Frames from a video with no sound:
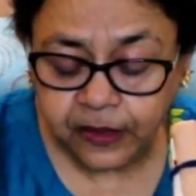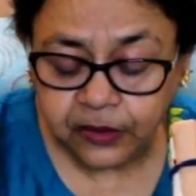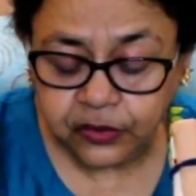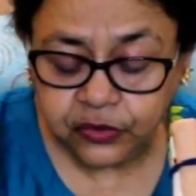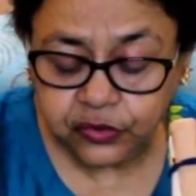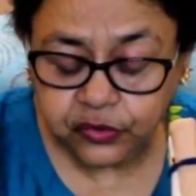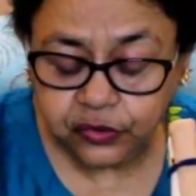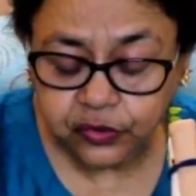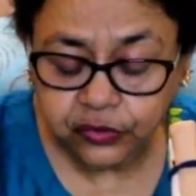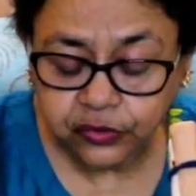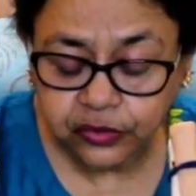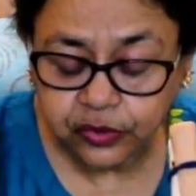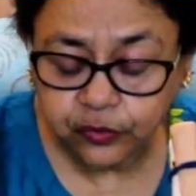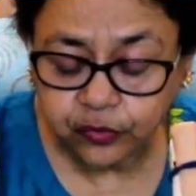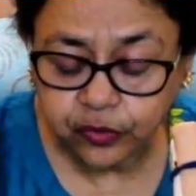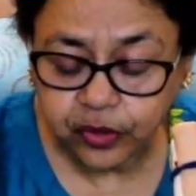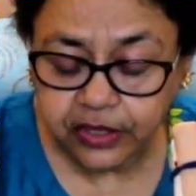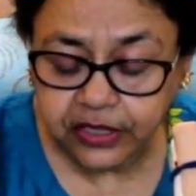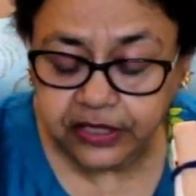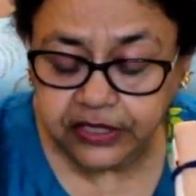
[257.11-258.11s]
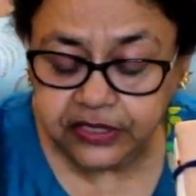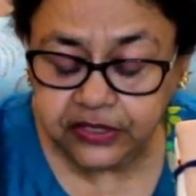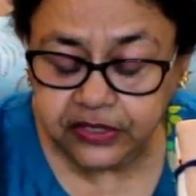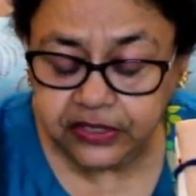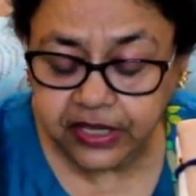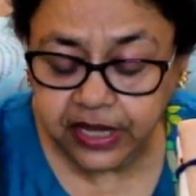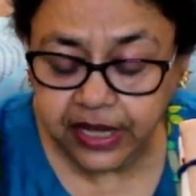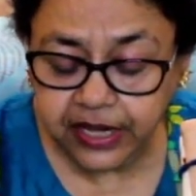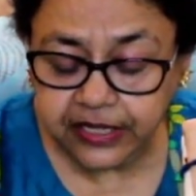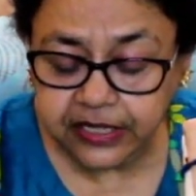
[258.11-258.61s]
So what is
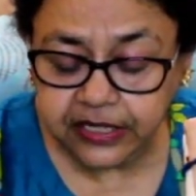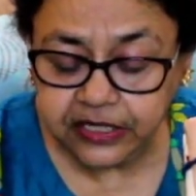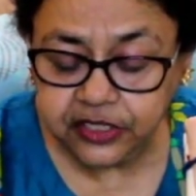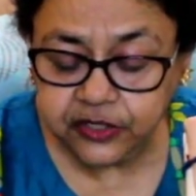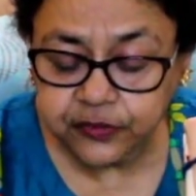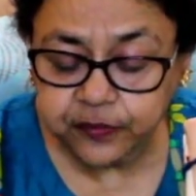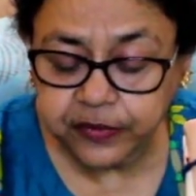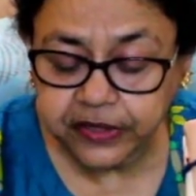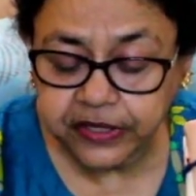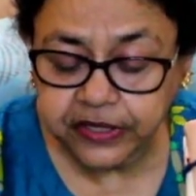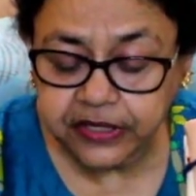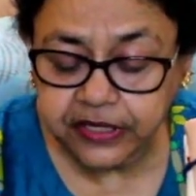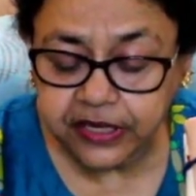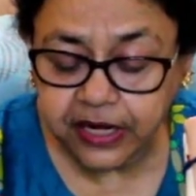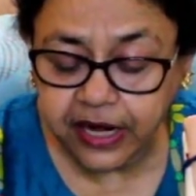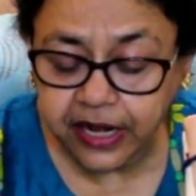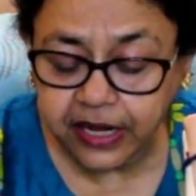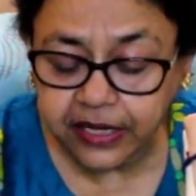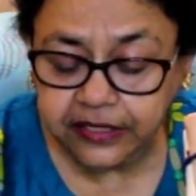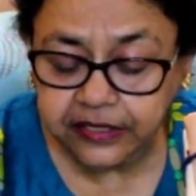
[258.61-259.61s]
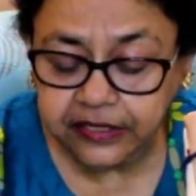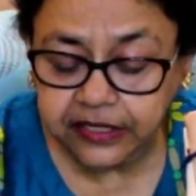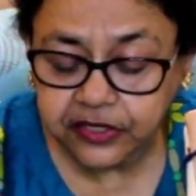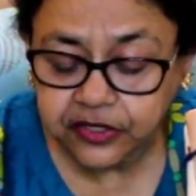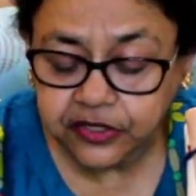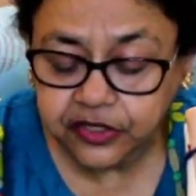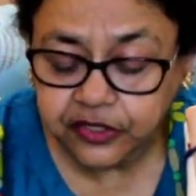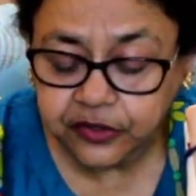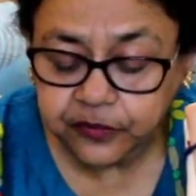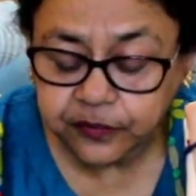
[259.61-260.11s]
the attachment at
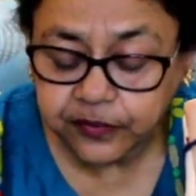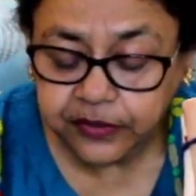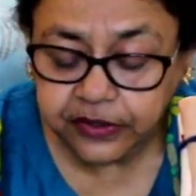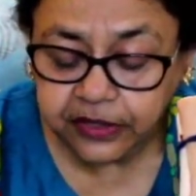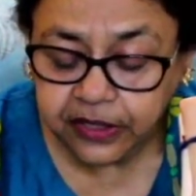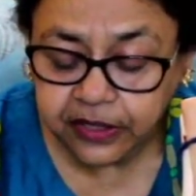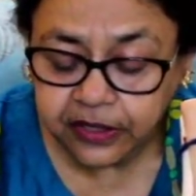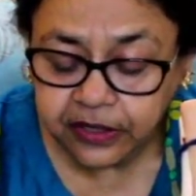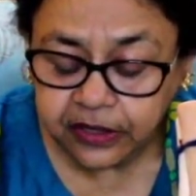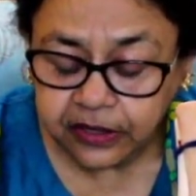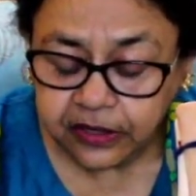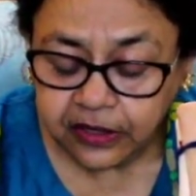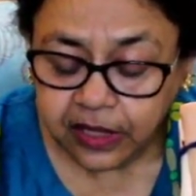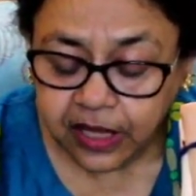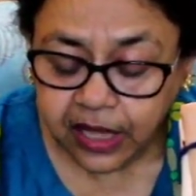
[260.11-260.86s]
the tibia?